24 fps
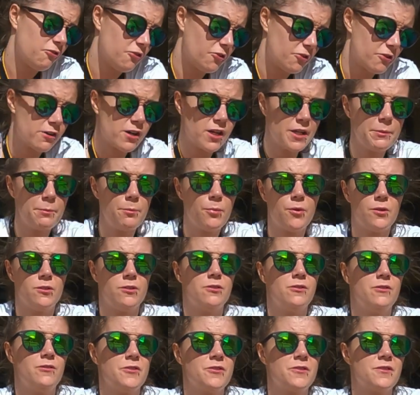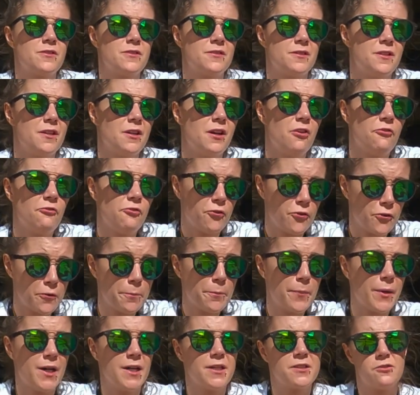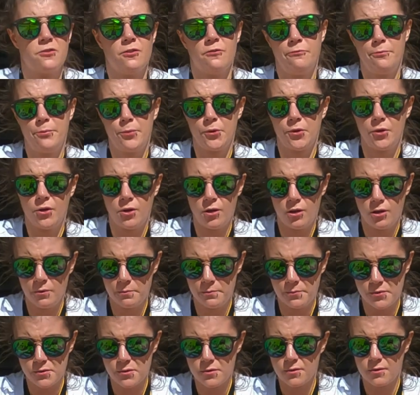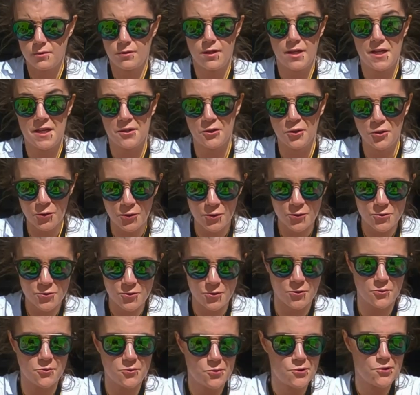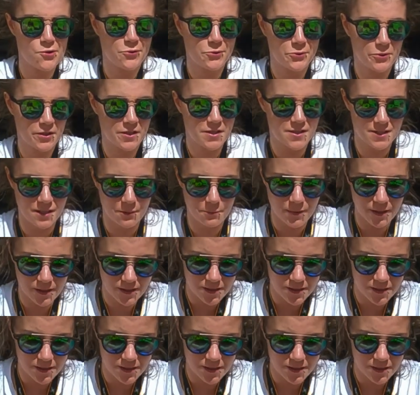4 lipos, 4 packs of props, and also, what is the